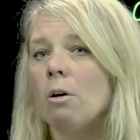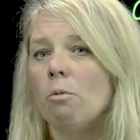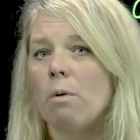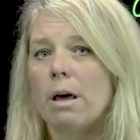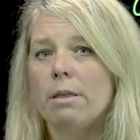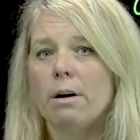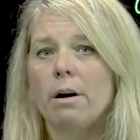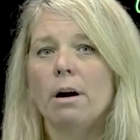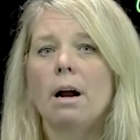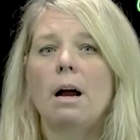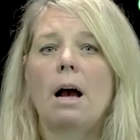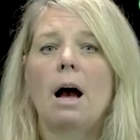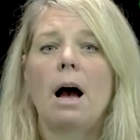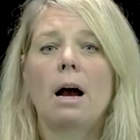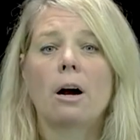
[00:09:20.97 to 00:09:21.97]
whether
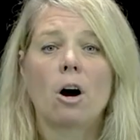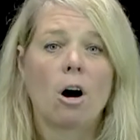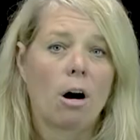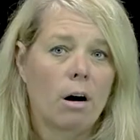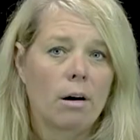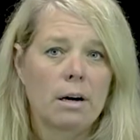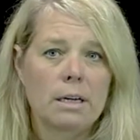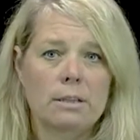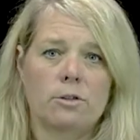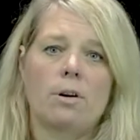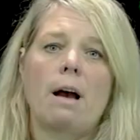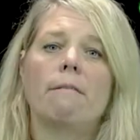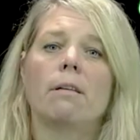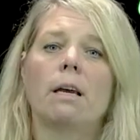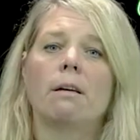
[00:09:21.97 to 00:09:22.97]
a car is
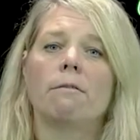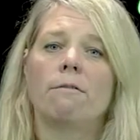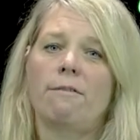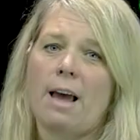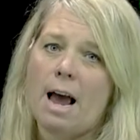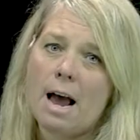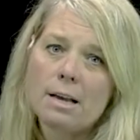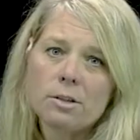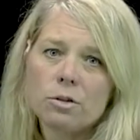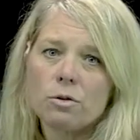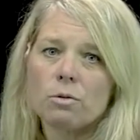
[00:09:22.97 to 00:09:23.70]
traveling fast